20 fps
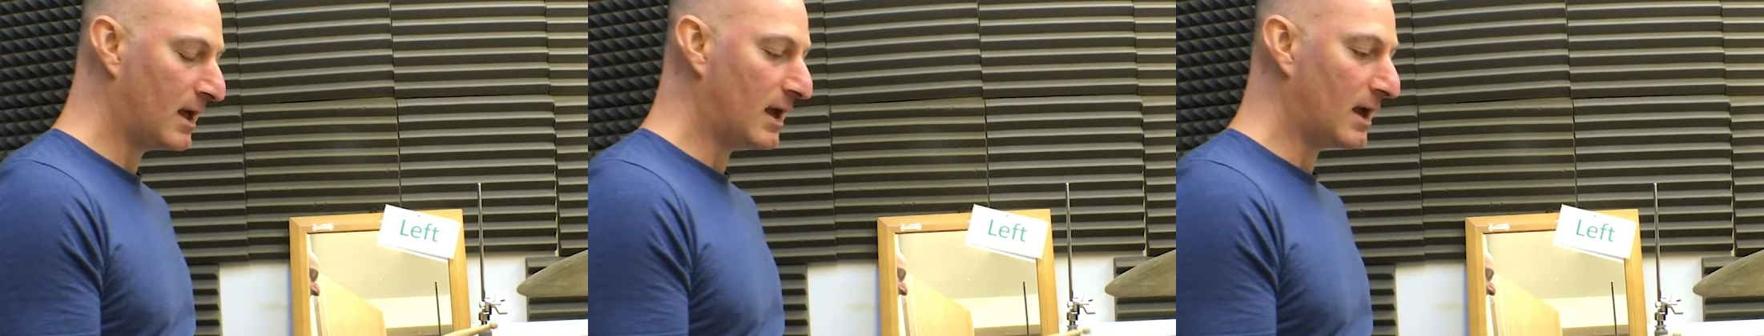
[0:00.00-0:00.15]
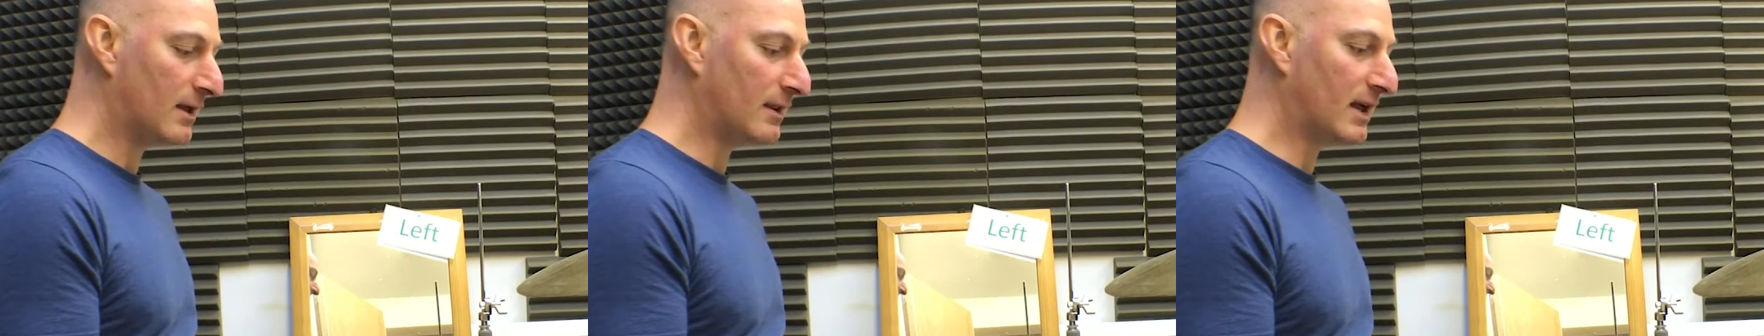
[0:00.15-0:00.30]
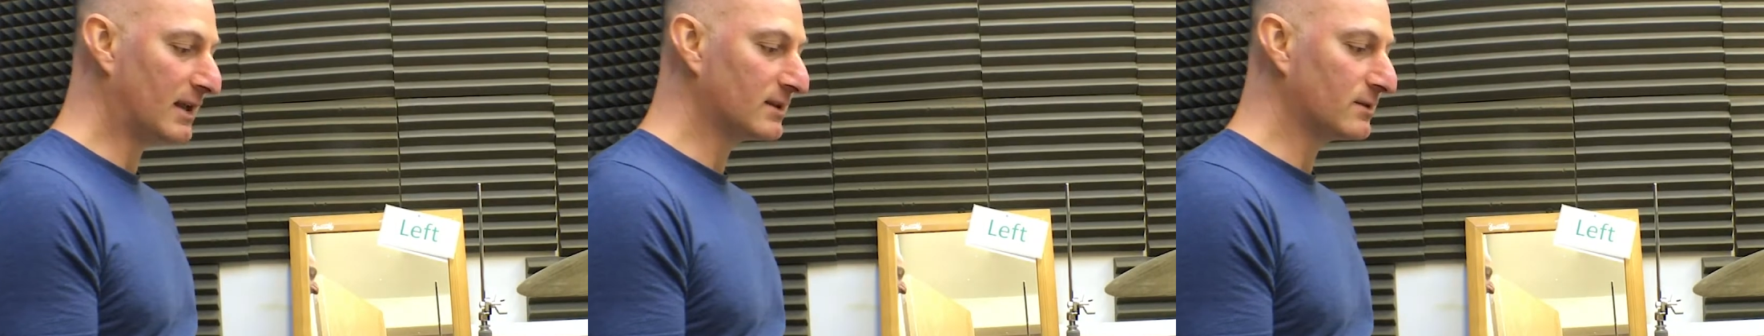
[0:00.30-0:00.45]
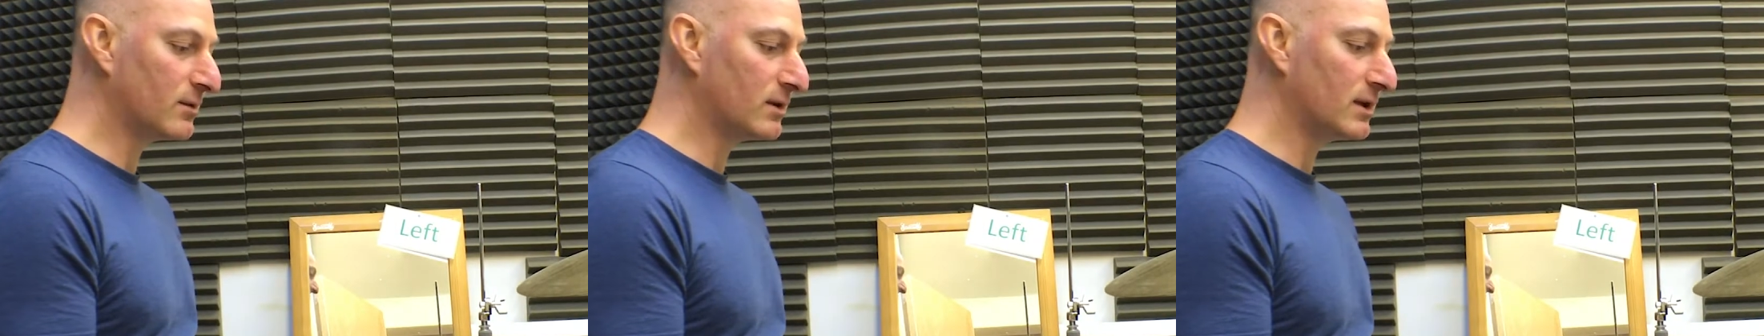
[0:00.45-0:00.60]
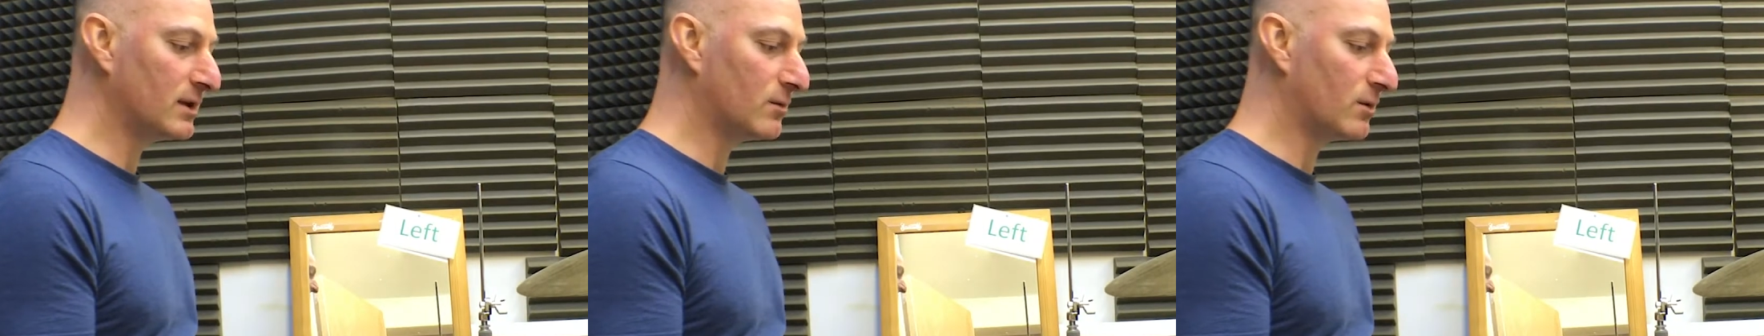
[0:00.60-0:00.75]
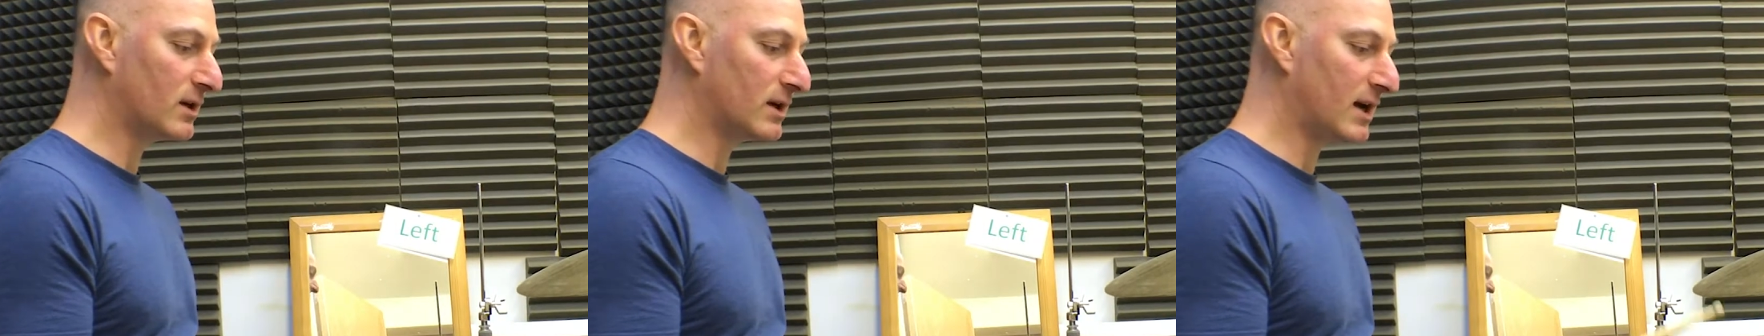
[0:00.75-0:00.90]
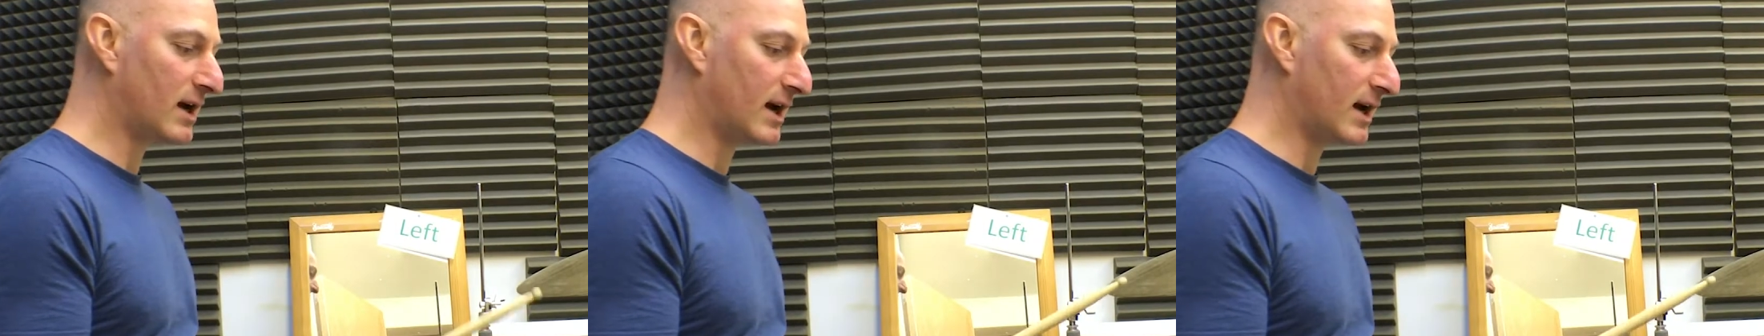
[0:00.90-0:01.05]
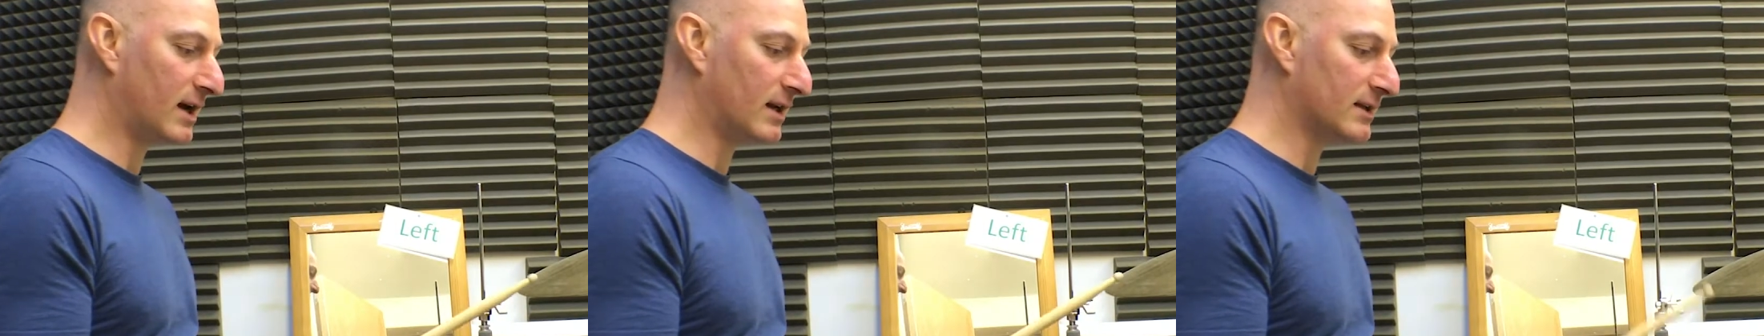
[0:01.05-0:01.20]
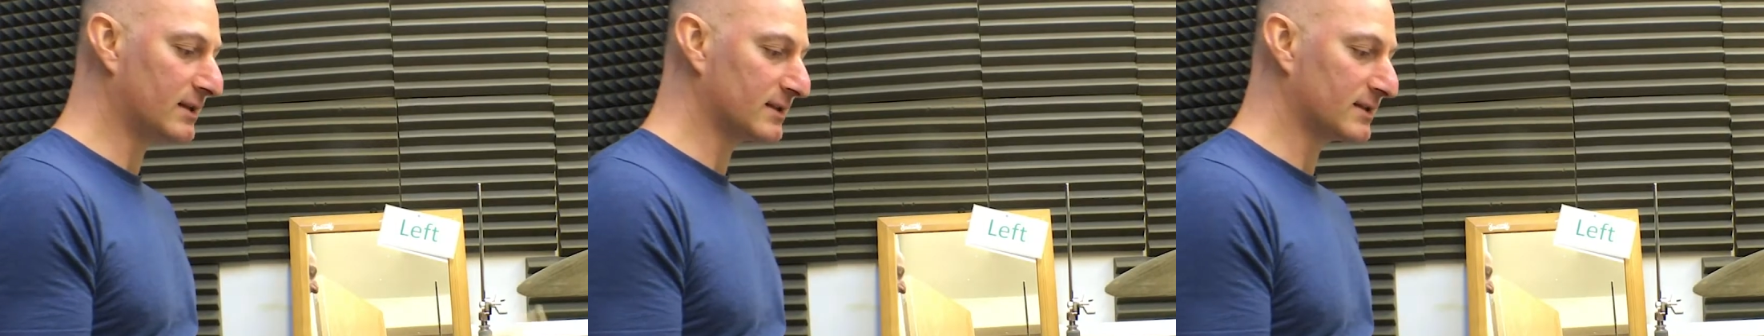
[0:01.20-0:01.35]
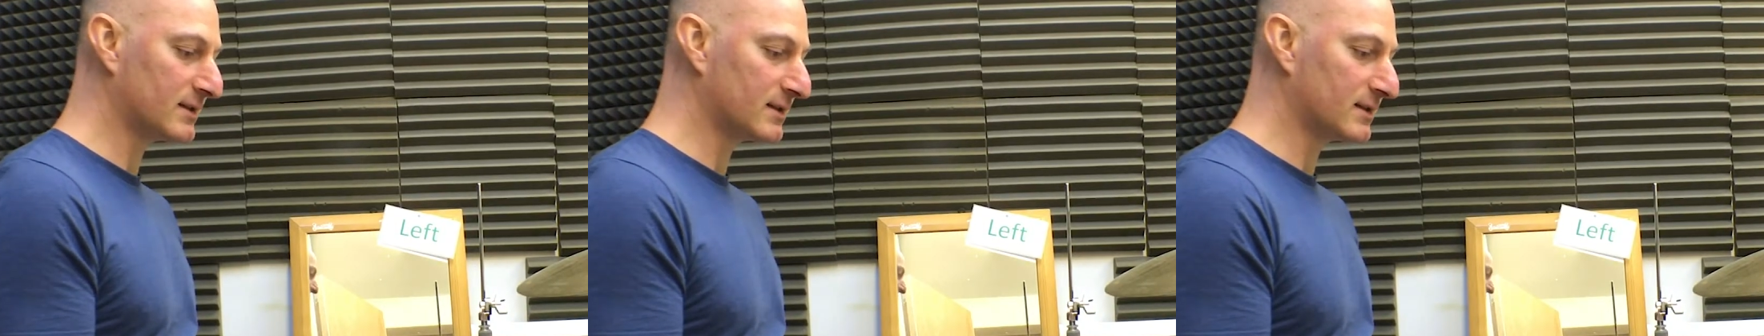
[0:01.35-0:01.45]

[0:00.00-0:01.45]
And that's what you want to harness.